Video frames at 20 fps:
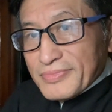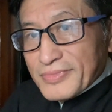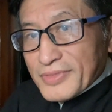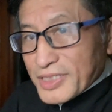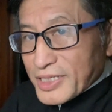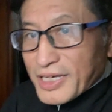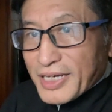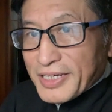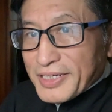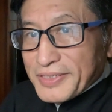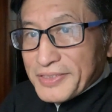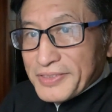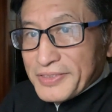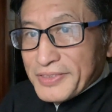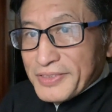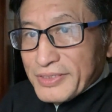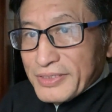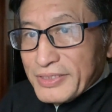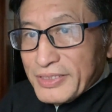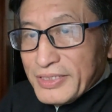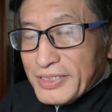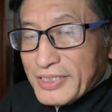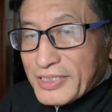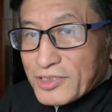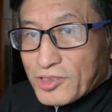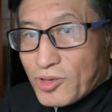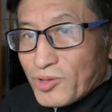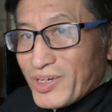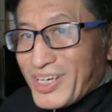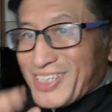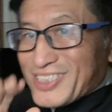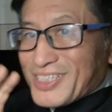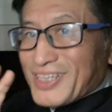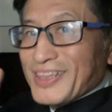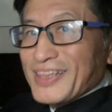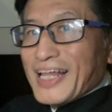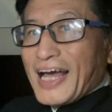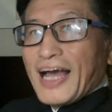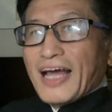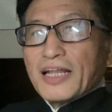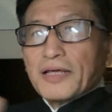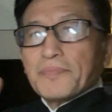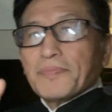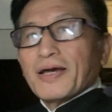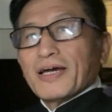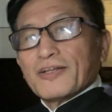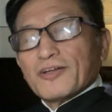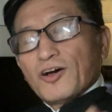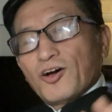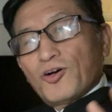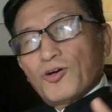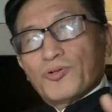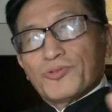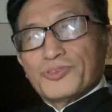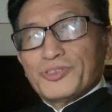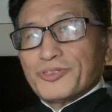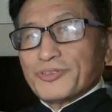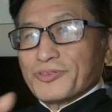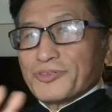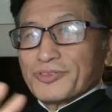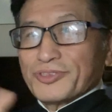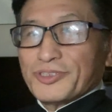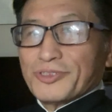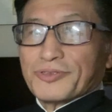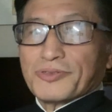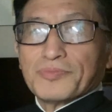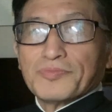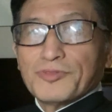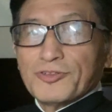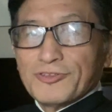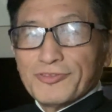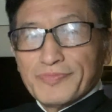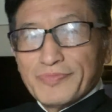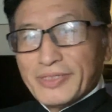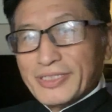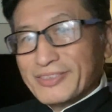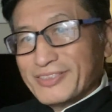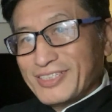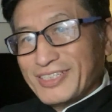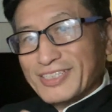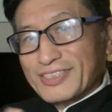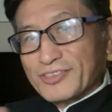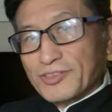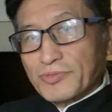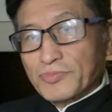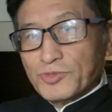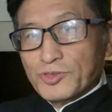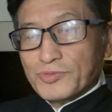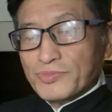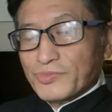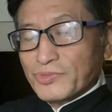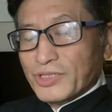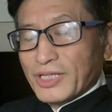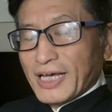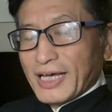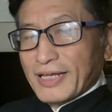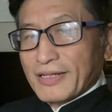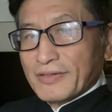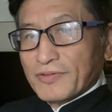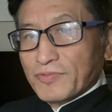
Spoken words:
Okay? So it's not about, your movement this, your movement that.